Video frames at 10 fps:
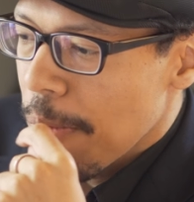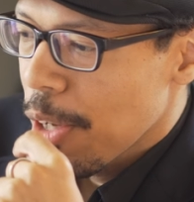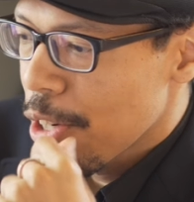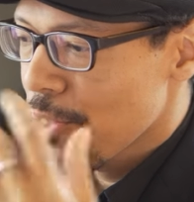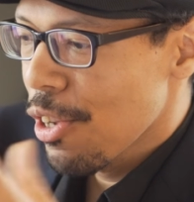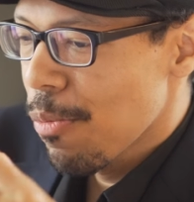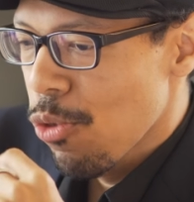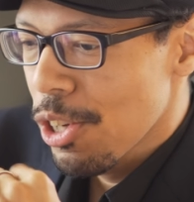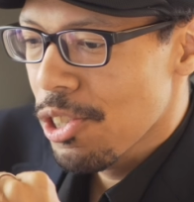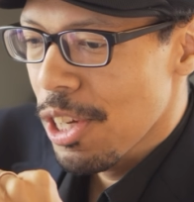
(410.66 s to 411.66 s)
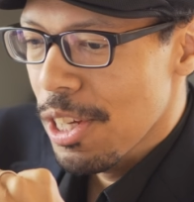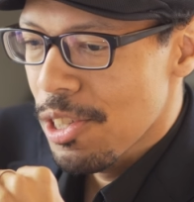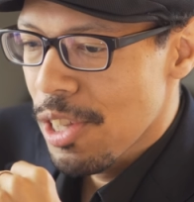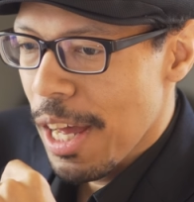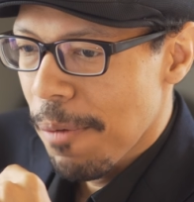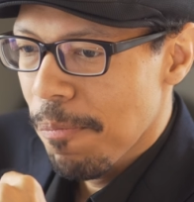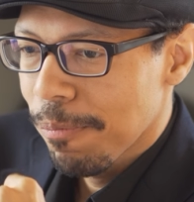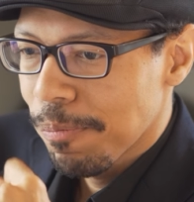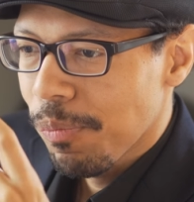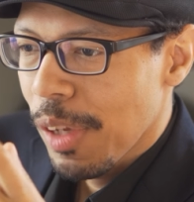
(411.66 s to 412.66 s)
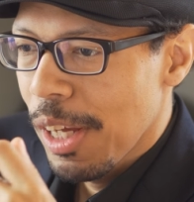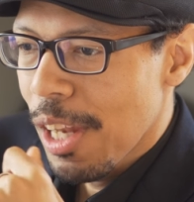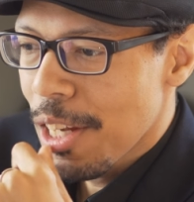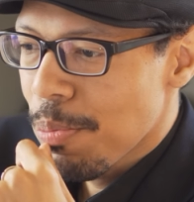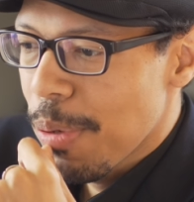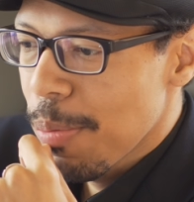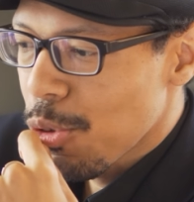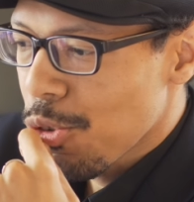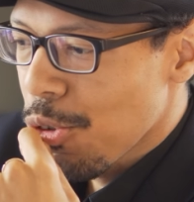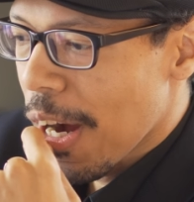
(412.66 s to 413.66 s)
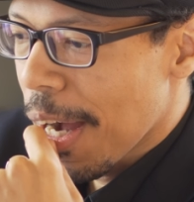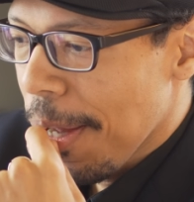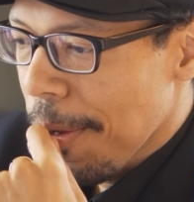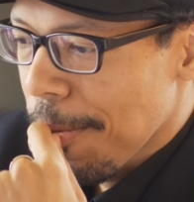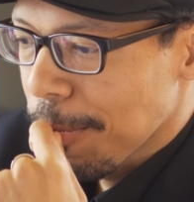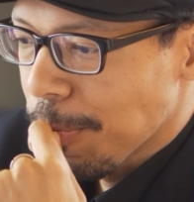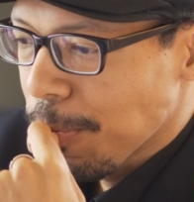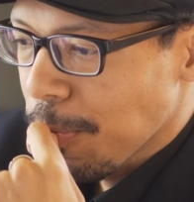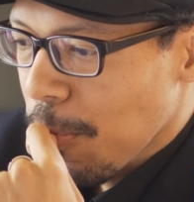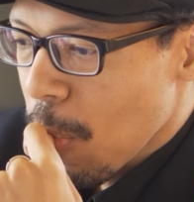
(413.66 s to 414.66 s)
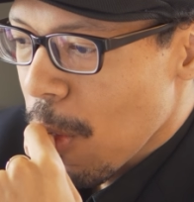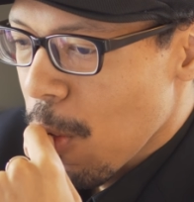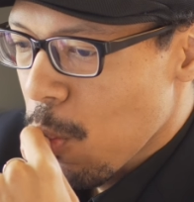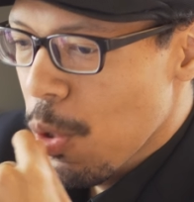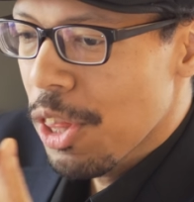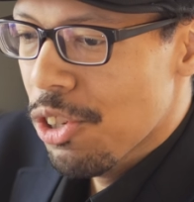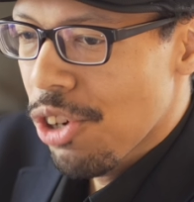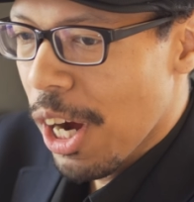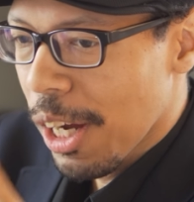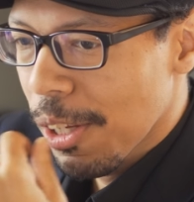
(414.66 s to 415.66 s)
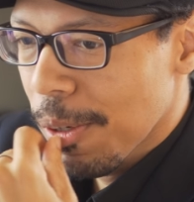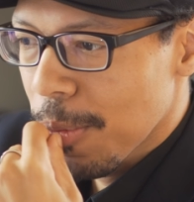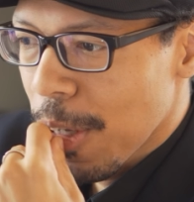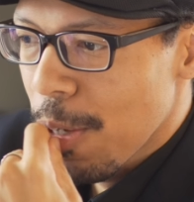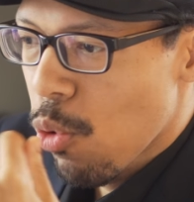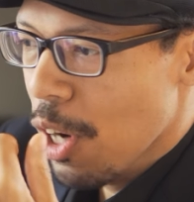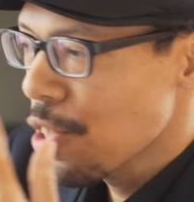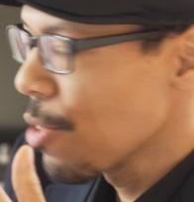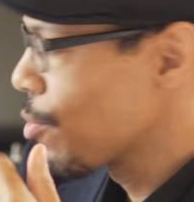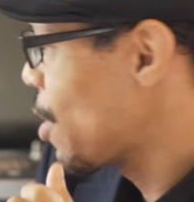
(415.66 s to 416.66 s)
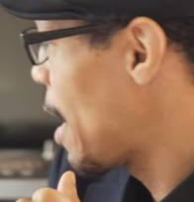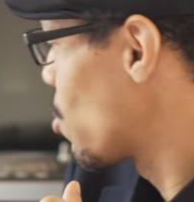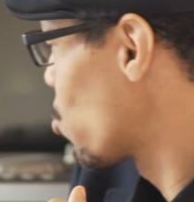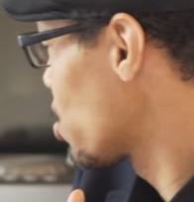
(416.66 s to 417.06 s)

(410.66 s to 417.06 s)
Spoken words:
there are some whiskeys that he lets people try with chocolate. He wants them to have it